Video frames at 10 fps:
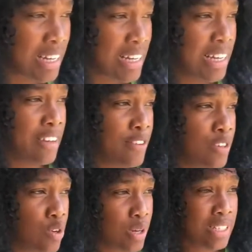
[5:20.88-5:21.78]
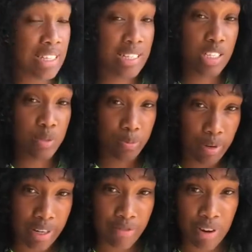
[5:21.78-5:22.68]
even though it is
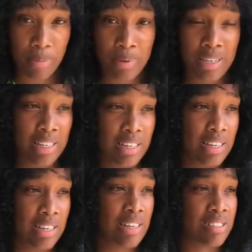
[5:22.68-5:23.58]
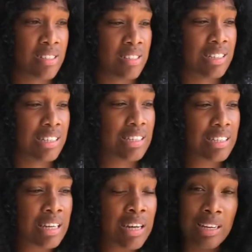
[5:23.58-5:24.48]
spreading rapidly, it is not
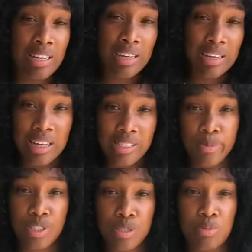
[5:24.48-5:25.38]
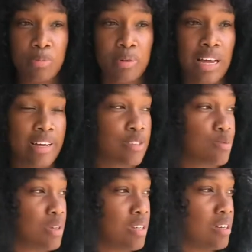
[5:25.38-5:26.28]
killing as much people as
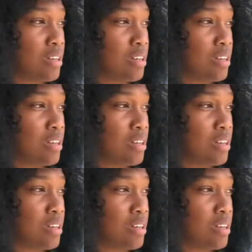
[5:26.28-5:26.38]
we